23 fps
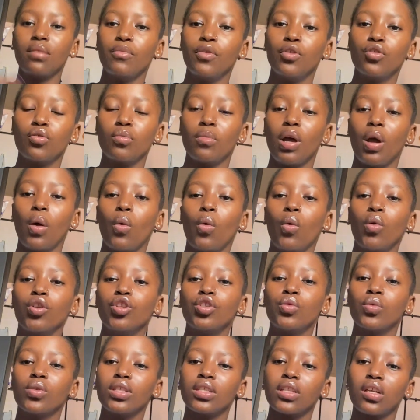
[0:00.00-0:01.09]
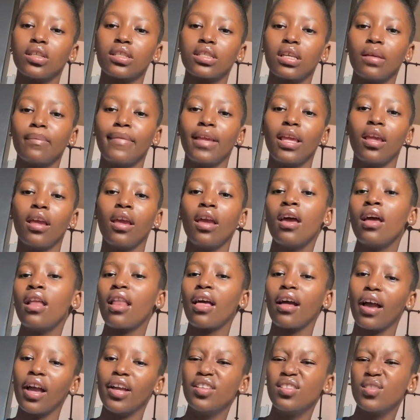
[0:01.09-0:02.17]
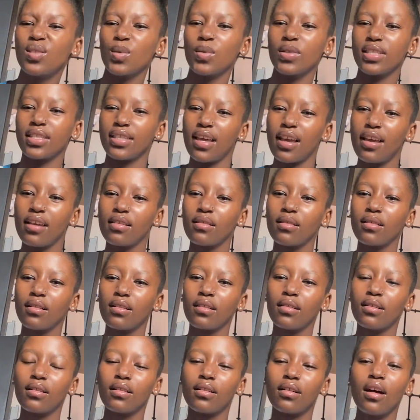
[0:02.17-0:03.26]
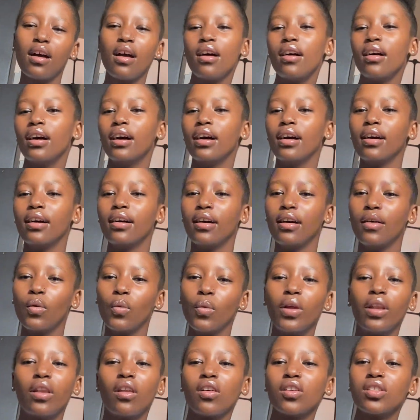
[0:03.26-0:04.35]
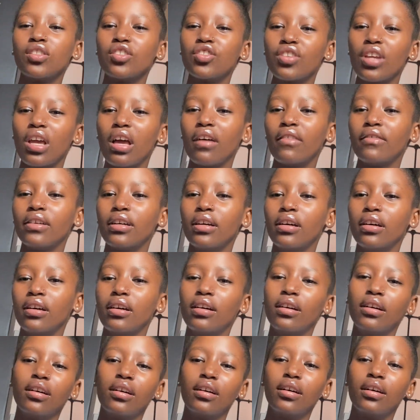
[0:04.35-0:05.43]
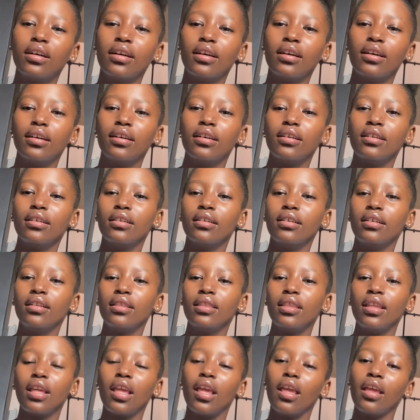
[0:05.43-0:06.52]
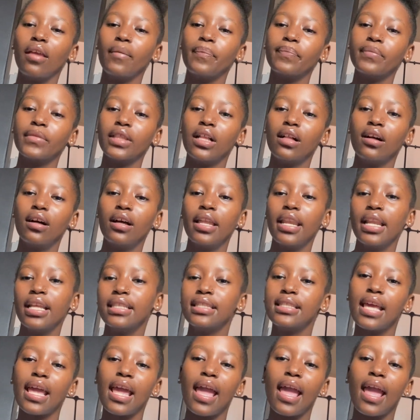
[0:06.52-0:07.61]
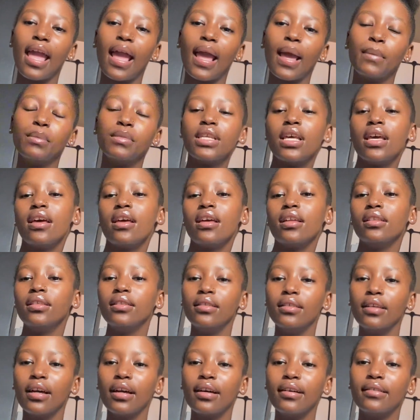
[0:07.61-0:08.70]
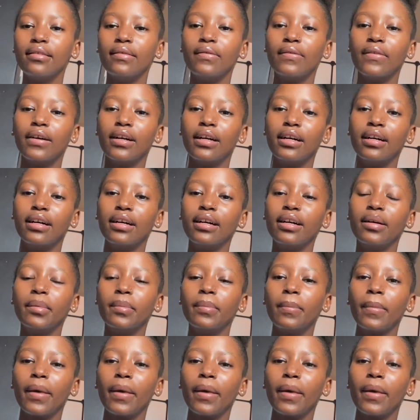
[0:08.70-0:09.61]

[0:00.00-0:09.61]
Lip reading: me to my ward, she was asking me, are you suicidal? When last did you have a thingy, an attempt? Do you have